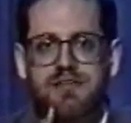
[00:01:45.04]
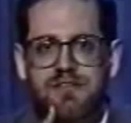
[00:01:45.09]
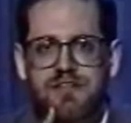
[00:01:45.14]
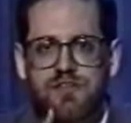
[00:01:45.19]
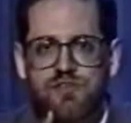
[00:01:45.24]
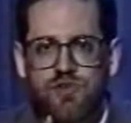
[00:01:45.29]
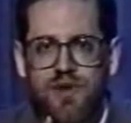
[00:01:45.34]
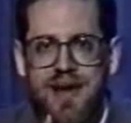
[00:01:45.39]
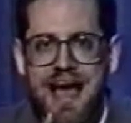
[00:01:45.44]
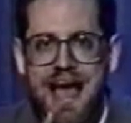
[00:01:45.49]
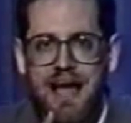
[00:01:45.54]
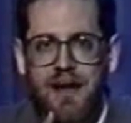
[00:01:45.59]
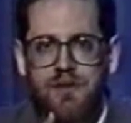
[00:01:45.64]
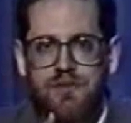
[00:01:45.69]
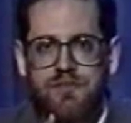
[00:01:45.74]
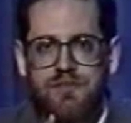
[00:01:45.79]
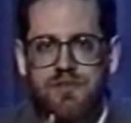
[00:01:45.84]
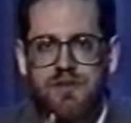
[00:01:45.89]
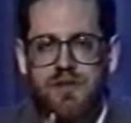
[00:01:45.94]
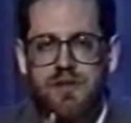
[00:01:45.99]

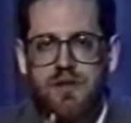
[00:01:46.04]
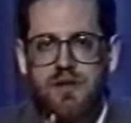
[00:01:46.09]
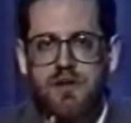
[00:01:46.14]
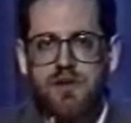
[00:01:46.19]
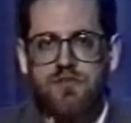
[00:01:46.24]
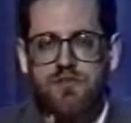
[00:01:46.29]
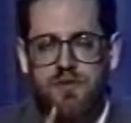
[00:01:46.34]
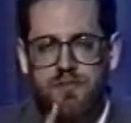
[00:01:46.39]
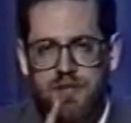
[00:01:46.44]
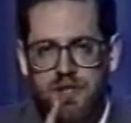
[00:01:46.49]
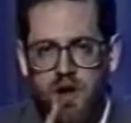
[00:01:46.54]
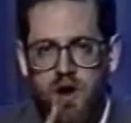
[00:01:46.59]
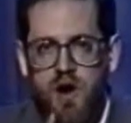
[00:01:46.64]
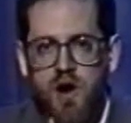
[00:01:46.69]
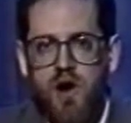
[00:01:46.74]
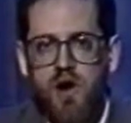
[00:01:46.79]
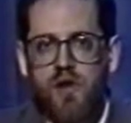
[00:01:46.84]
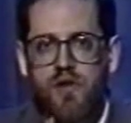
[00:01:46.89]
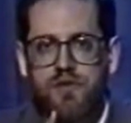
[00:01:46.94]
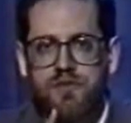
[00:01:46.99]
detracts from the
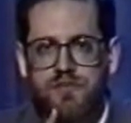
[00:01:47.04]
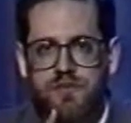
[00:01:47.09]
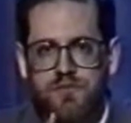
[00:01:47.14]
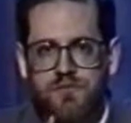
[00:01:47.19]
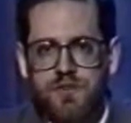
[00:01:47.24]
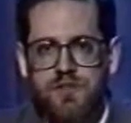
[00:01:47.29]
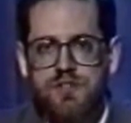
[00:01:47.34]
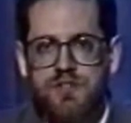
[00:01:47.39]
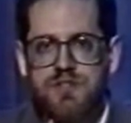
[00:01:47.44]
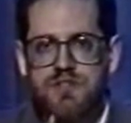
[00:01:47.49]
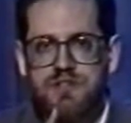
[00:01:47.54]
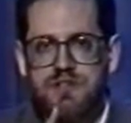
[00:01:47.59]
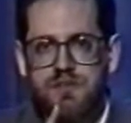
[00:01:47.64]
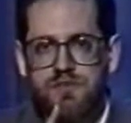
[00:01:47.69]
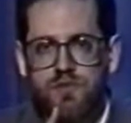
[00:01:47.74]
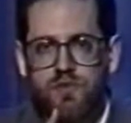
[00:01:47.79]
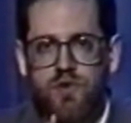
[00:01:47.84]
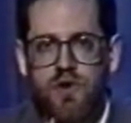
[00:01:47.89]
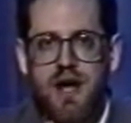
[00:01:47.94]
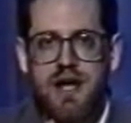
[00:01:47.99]
all sufficiency
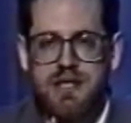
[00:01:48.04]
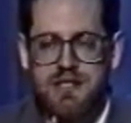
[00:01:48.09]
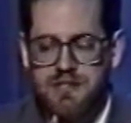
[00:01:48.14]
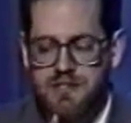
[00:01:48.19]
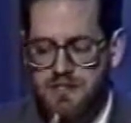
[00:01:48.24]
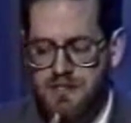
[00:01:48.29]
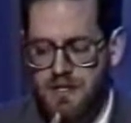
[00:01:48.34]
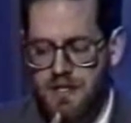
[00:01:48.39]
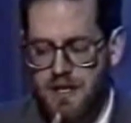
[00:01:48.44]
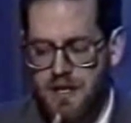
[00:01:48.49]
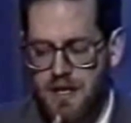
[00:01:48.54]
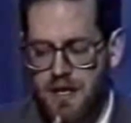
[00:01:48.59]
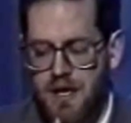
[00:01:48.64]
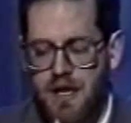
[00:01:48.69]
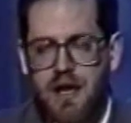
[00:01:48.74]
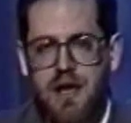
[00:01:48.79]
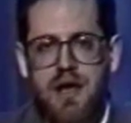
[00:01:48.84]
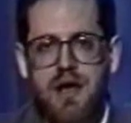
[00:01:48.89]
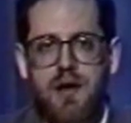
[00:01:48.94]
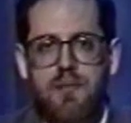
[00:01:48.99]
of Christ
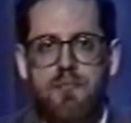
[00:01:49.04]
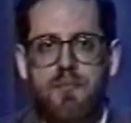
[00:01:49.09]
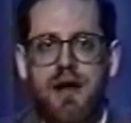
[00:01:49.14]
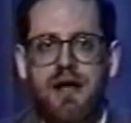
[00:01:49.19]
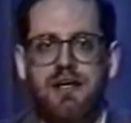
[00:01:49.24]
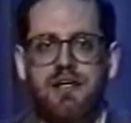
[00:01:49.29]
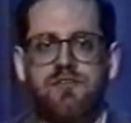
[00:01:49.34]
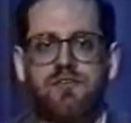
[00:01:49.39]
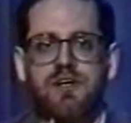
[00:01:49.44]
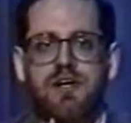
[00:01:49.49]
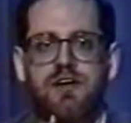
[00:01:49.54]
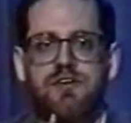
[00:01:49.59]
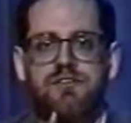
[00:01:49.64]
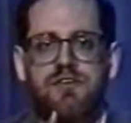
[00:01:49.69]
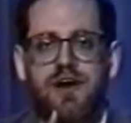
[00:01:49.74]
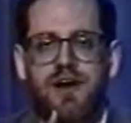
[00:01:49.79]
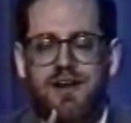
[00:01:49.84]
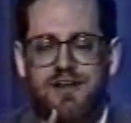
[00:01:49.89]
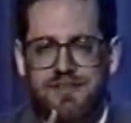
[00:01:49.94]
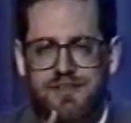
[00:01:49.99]
by giving
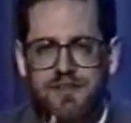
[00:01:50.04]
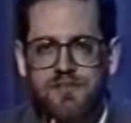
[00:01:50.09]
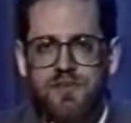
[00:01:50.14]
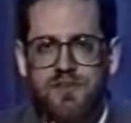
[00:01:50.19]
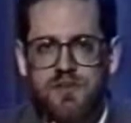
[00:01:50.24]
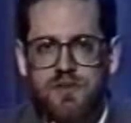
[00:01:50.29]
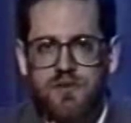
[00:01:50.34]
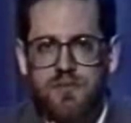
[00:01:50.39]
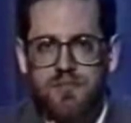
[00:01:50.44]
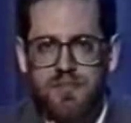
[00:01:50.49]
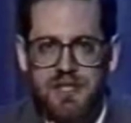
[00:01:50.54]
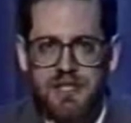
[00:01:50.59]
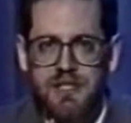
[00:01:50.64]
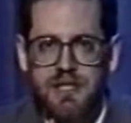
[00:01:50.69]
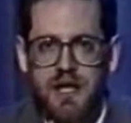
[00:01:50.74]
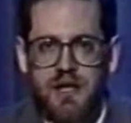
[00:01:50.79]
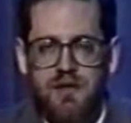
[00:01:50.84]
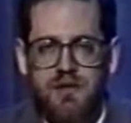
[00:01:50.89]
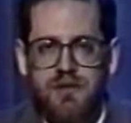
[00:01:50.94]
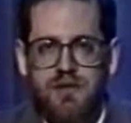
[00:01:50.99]
us a different
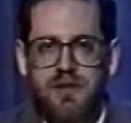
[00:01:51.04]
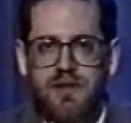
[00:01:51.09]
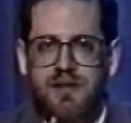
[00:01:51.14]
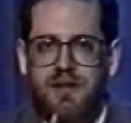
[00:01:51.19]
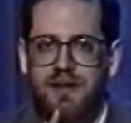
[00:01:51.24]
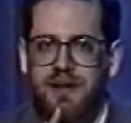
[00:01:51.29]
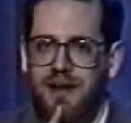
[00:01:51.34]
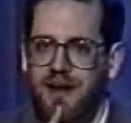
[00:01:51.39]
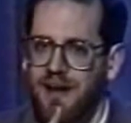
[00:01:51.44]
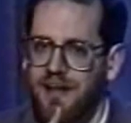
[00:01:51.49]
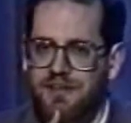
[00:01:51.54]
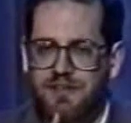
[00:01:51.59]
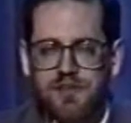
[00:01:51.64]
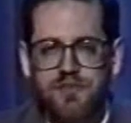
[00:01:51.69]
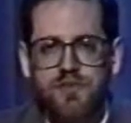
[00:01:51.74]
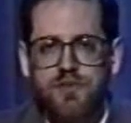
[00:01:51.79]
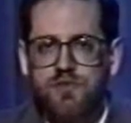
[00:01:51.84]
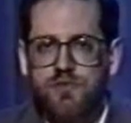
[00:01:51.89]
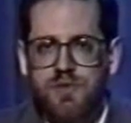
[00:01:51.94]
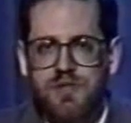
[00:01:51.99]
mediator, a
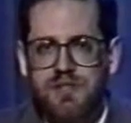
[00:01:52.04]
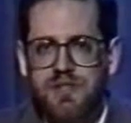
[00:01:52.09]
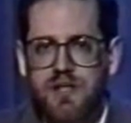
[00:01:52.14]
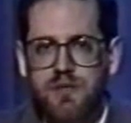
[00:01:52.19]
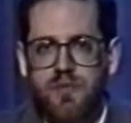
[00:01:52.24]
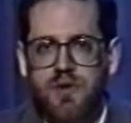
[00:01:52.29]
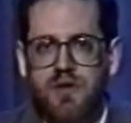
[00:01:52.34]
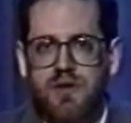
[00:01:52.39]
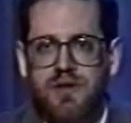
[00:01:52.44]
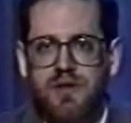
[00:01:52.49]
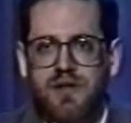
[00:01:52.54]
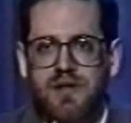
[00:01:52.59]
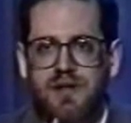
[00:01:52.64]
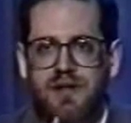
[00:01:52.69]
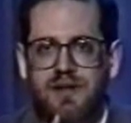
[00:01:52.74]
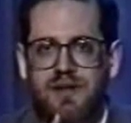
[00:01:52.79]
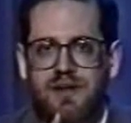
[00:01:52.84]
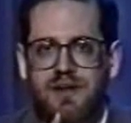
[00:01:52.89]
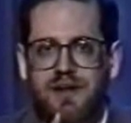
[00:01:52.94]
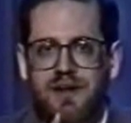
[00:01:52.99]
different Redeemer,
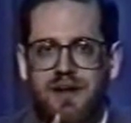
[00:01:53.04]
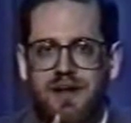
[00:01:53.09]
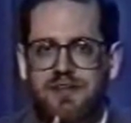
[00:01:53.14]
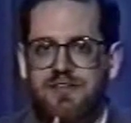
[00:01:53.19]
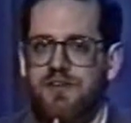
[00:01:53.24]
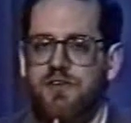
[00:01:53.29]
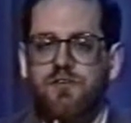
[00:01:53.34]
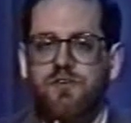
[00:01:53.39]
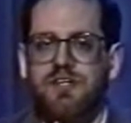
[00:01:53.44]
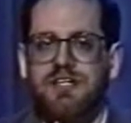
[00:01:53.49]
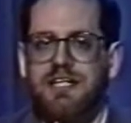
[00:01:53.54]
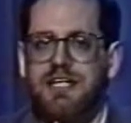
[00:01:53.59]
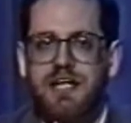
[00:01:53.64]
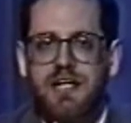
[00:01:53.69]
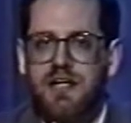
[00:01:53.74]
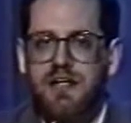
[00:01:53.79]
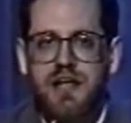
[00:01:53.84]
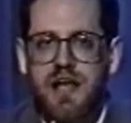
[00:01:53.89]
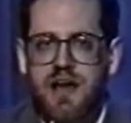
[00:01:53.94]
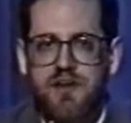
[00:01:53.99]
a different
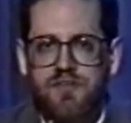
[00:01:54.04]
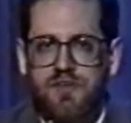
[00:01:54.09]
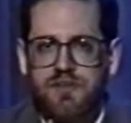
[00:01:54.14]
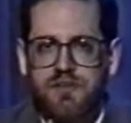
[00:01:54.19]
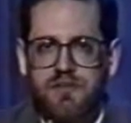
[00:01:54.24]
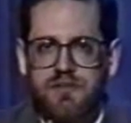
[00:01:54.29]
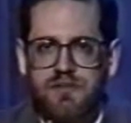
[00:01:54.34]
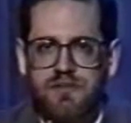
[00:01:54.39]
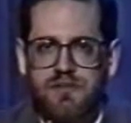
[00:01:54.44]
King in heaven,